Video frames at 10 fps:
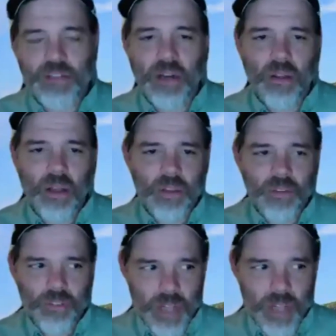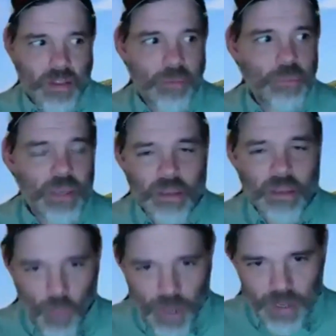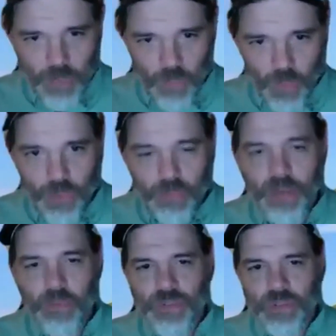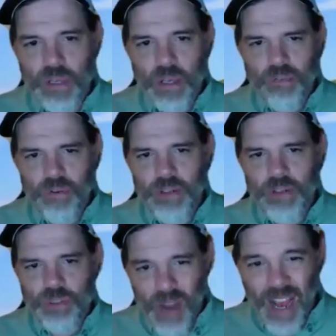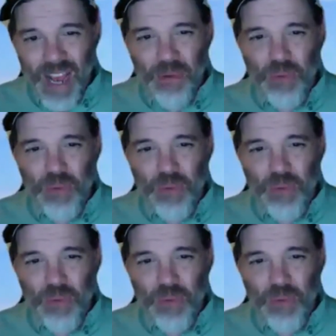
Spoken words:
and I'll never forget, like, being in the waiting room, and it was very drab.